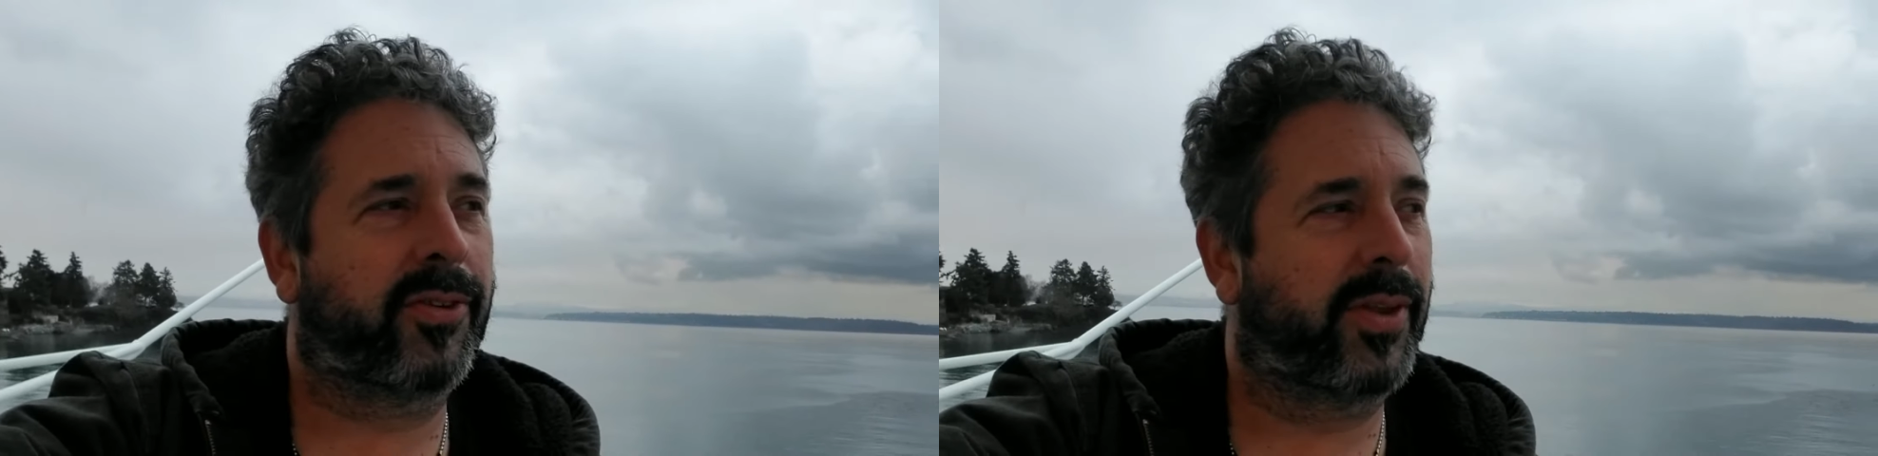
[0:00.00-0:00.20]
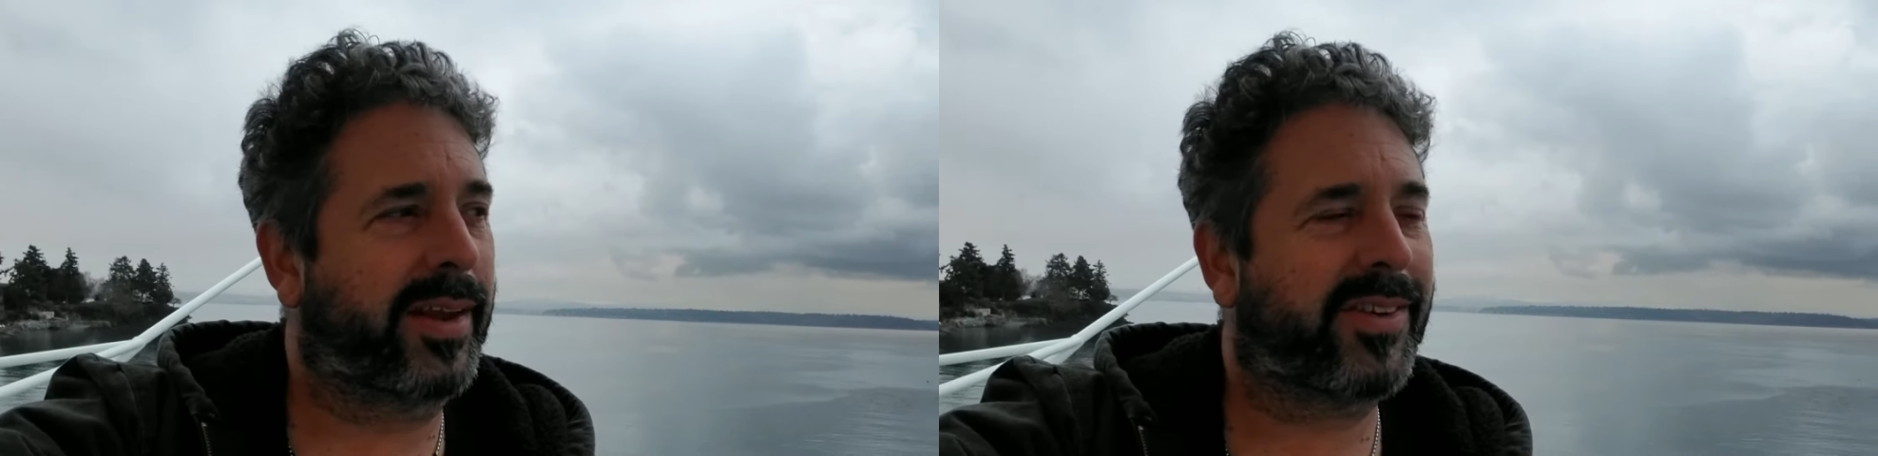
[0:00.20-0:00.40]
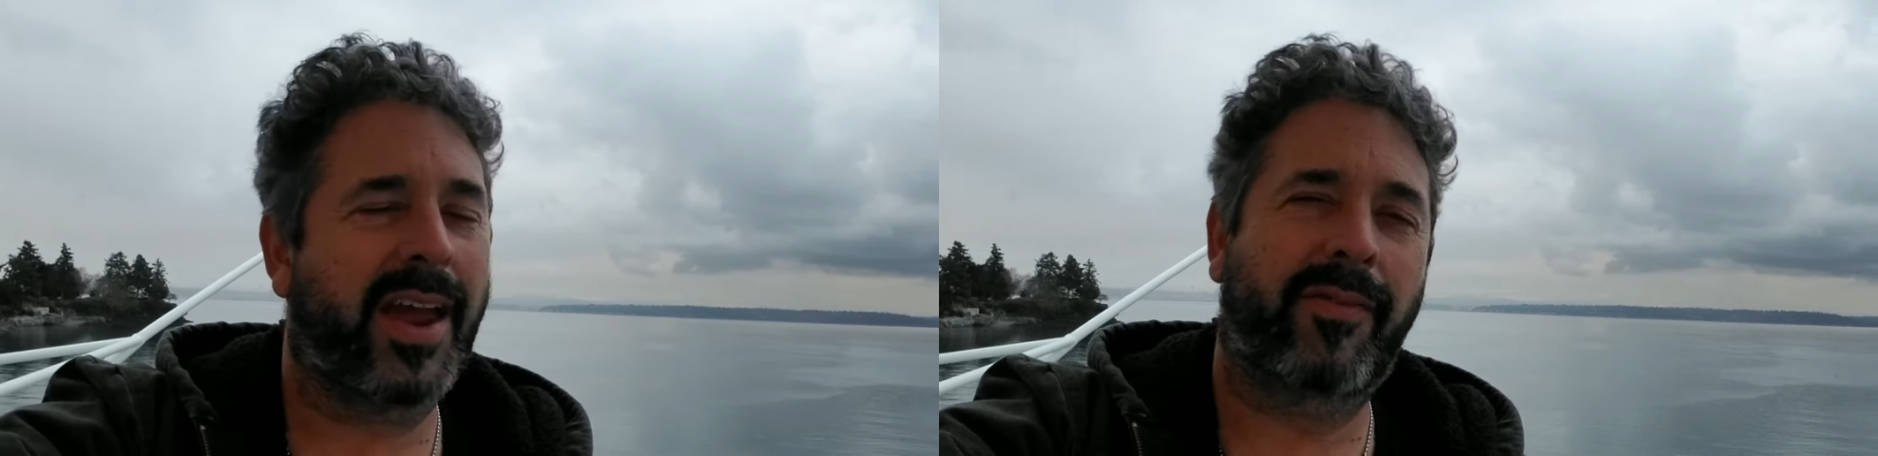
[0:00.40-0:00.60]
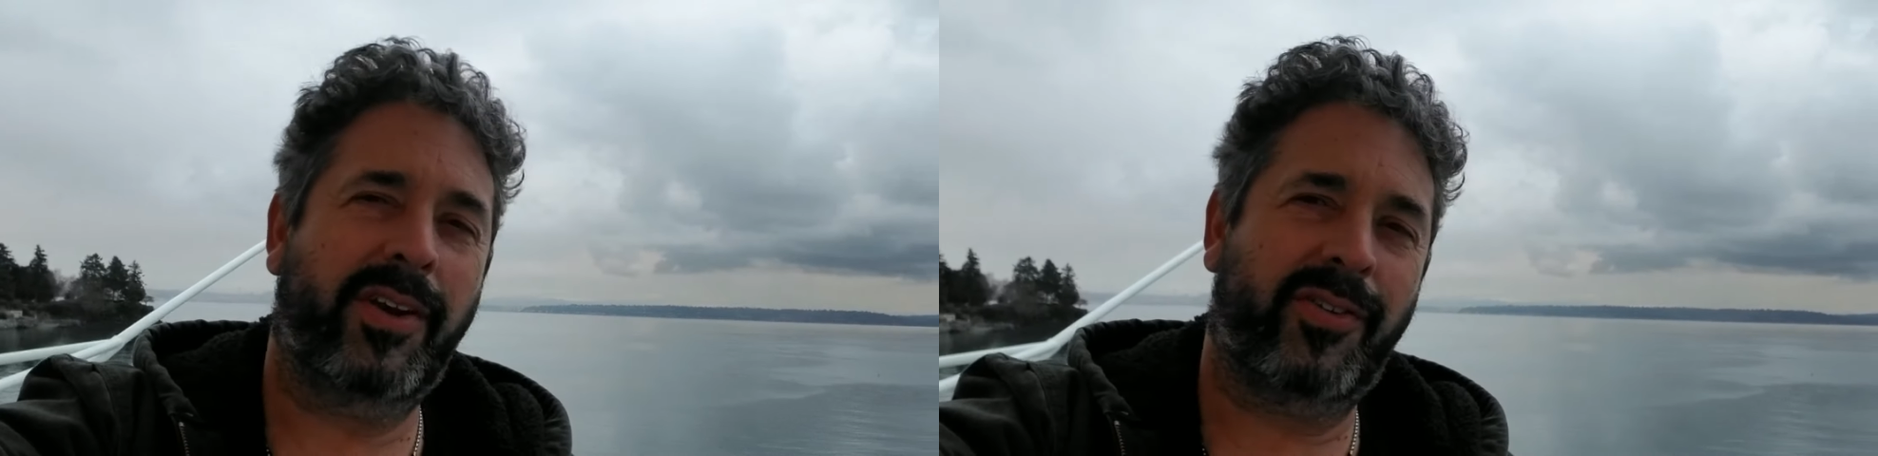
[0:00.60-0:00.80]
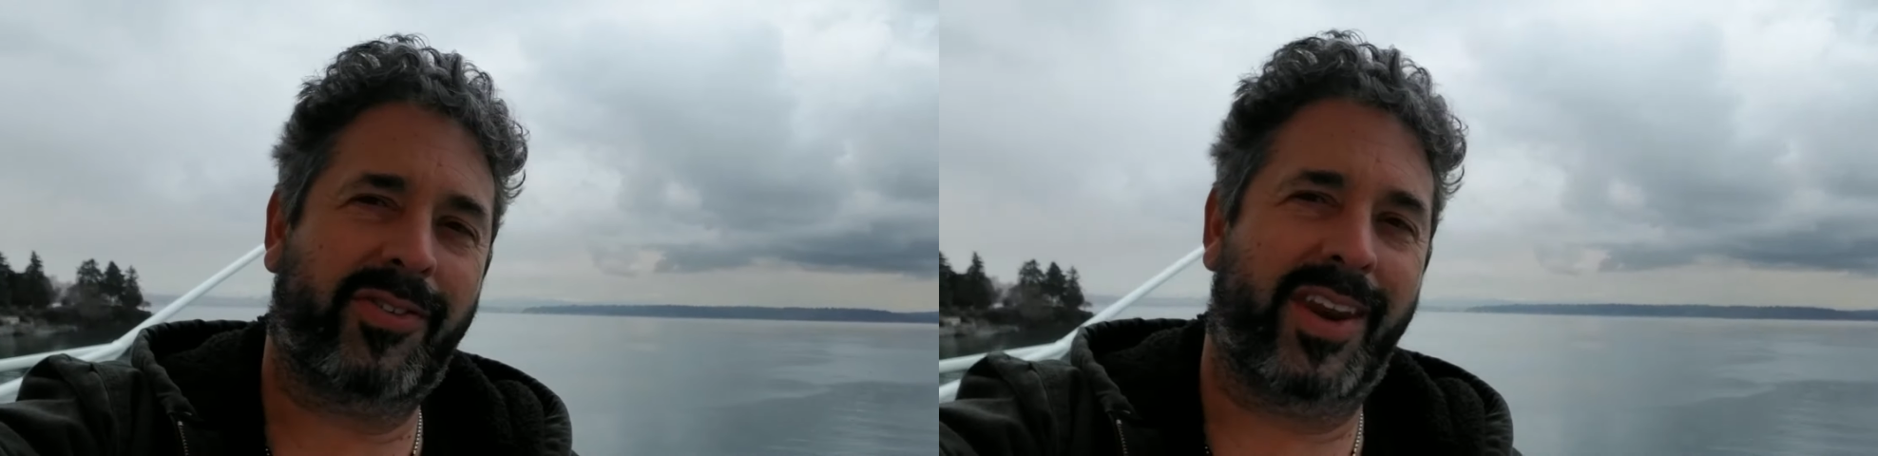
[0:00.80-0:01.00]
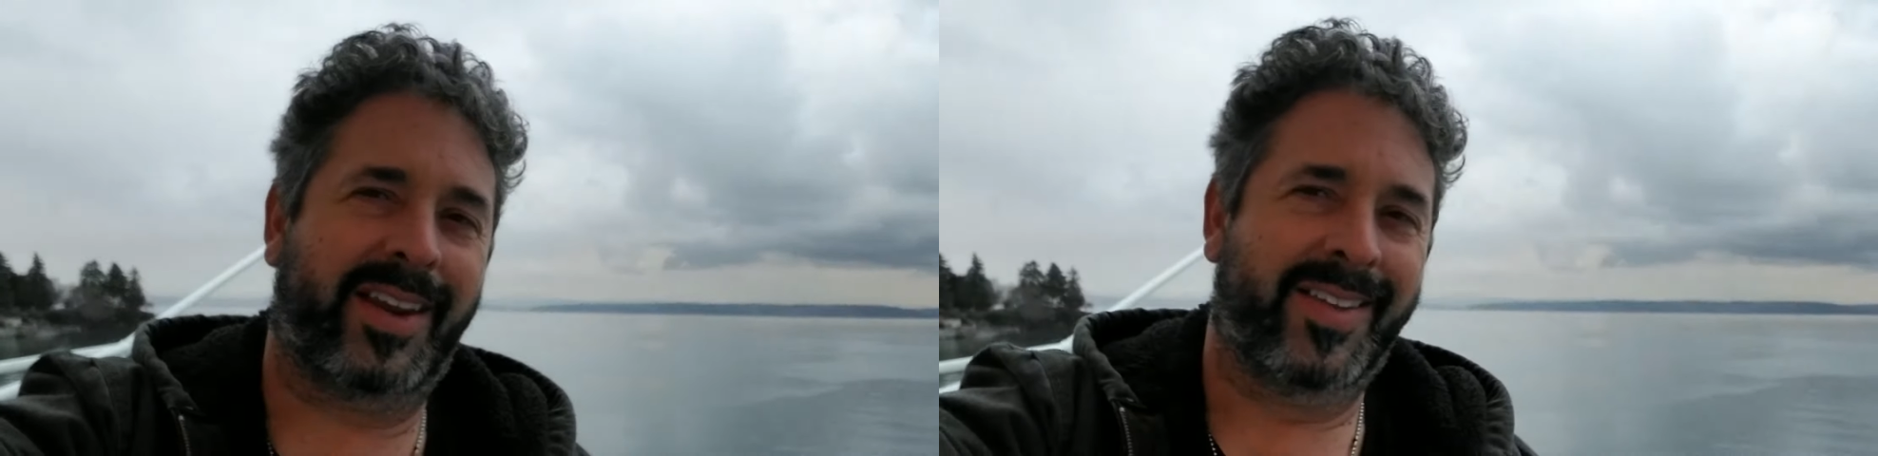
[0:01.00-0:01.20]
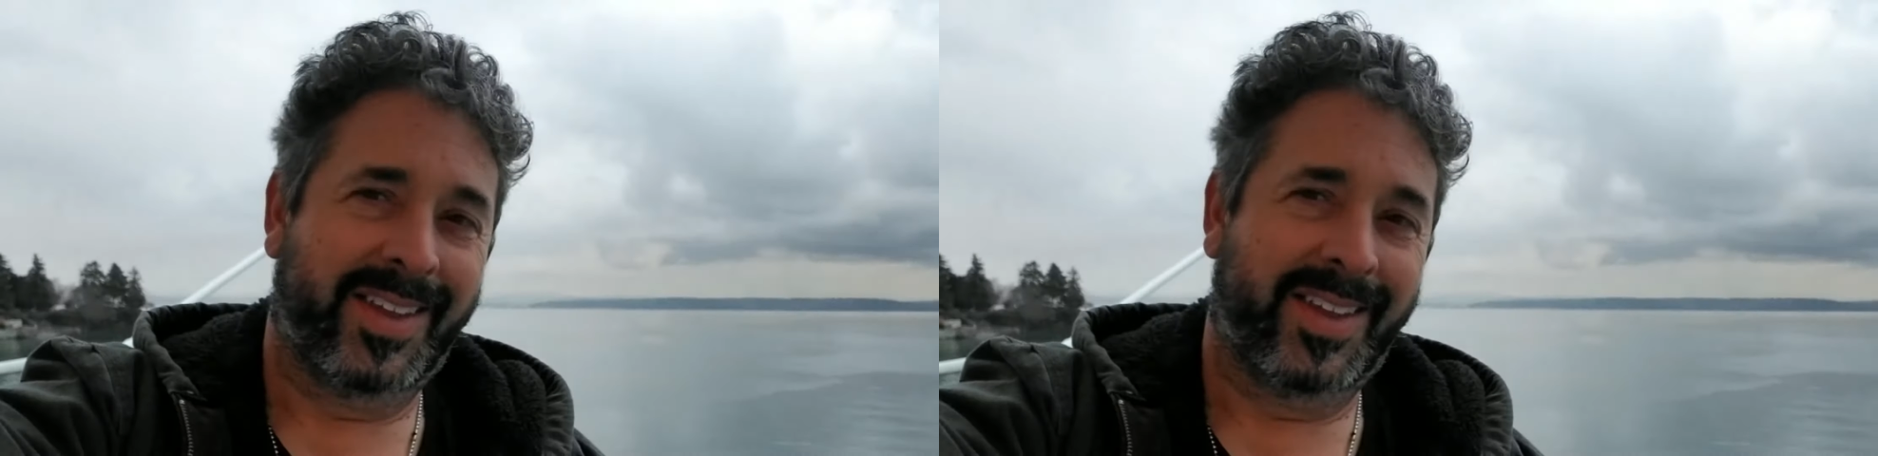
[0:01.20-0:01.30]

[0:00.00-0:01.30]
So that's kind of interesting.